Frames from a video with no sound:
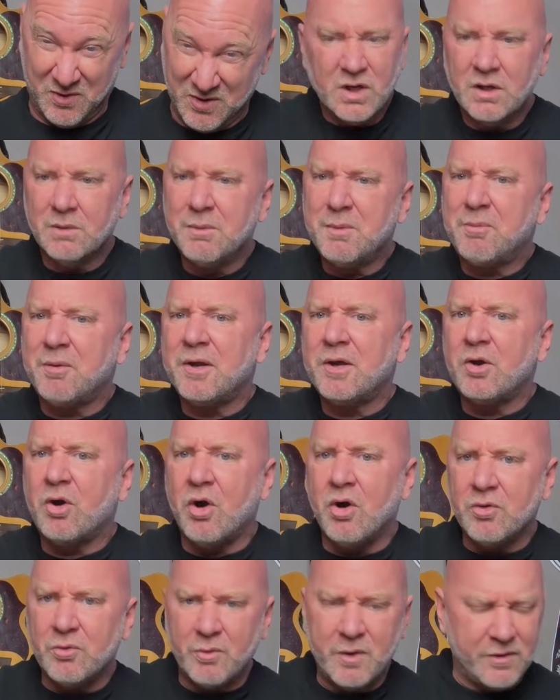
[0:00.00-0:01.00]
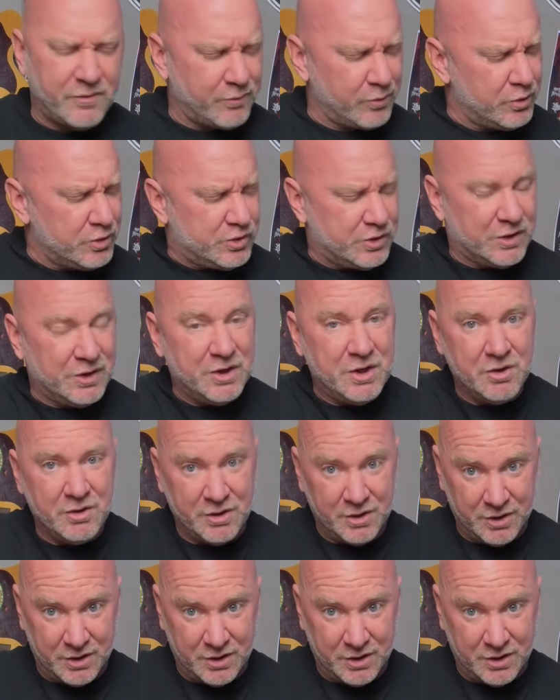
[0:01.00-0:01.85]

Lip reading: Let me play it all the way through so you can hear it in